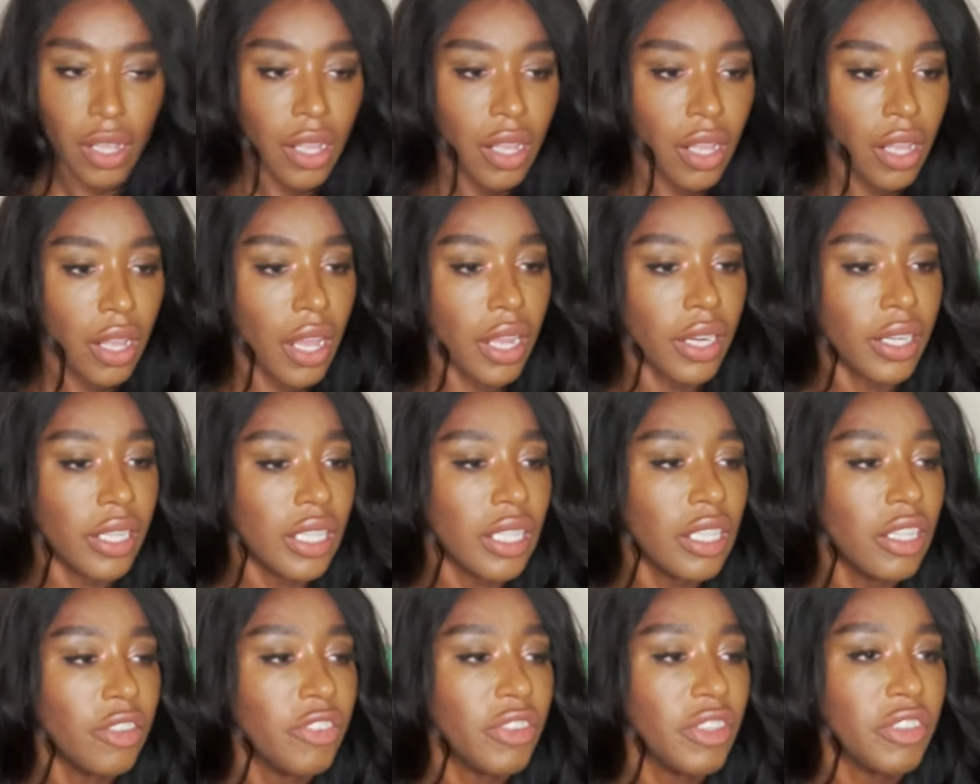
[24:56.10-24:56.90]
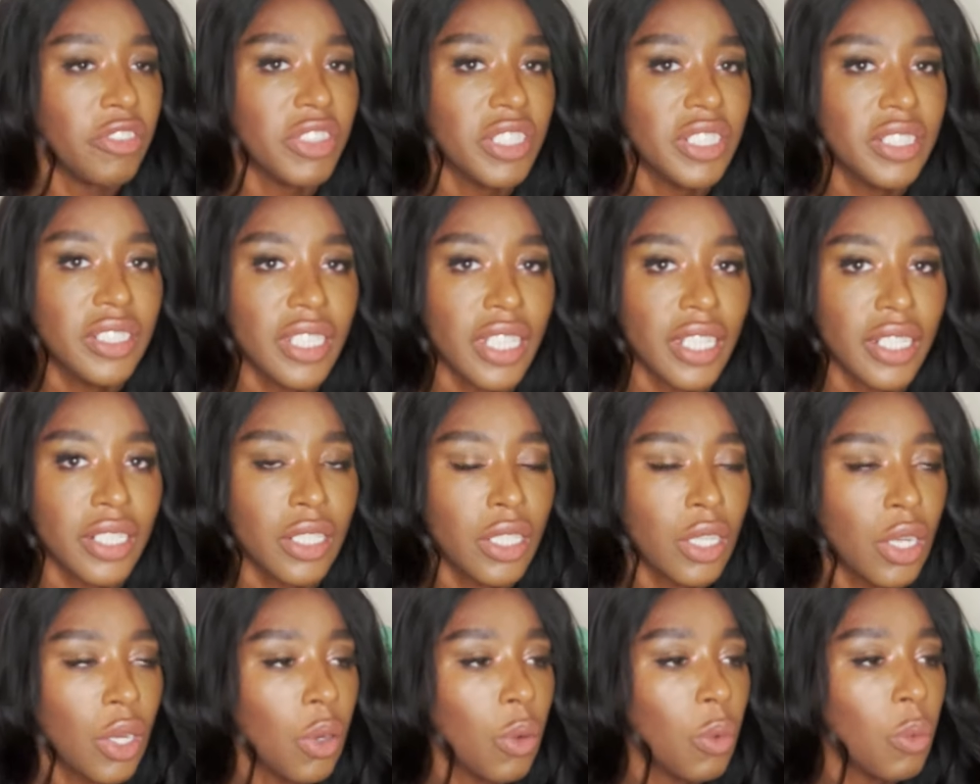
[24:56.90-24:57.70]
And even if it
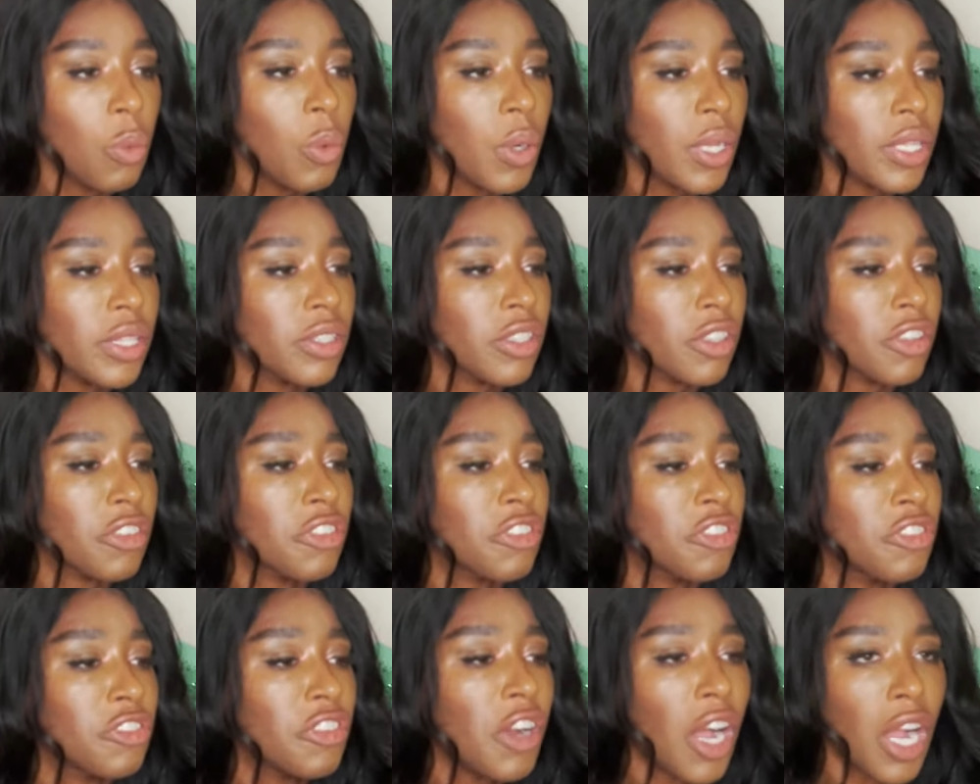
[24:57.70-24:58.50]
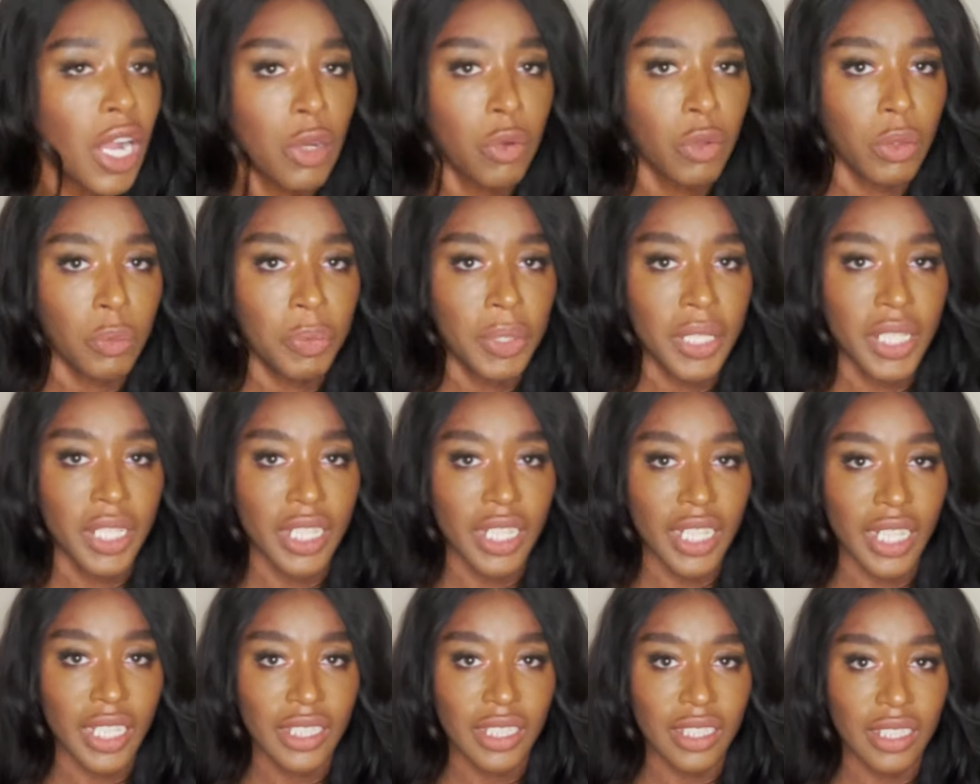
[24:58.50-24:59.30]
did, what the fuck would be the
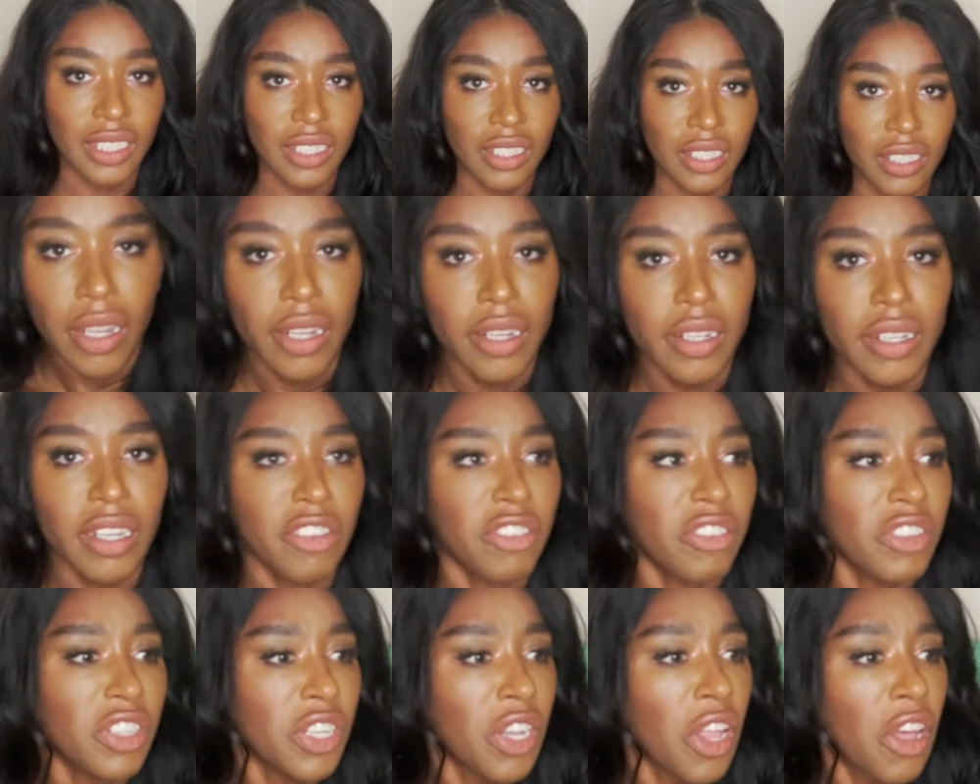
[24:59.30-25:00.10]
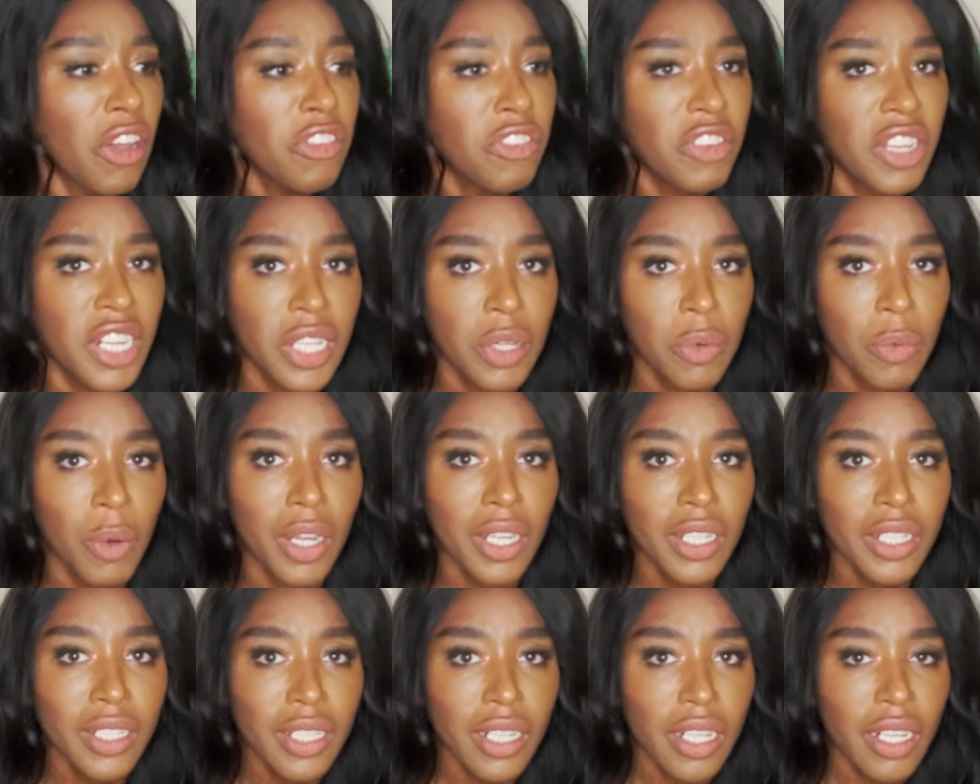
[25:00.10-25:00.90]
lesson? Never love
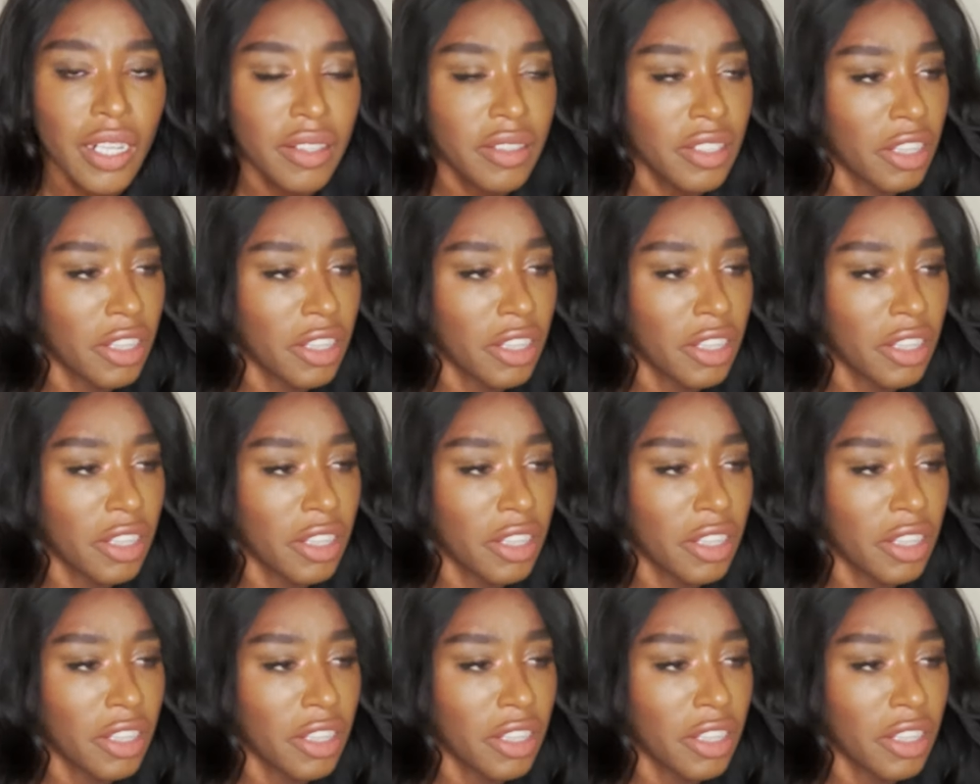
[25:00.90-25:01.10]
anyone?